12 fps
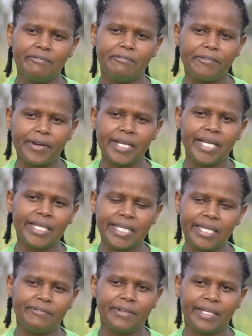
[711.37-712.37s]
freely
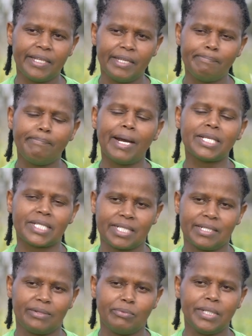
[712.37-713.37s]
given,
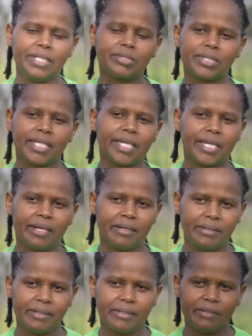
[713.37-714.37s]
but we need to take care
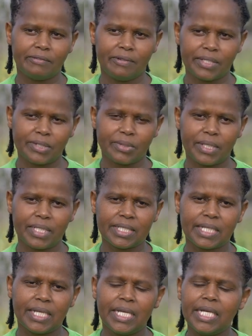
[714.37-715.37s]
of our soils.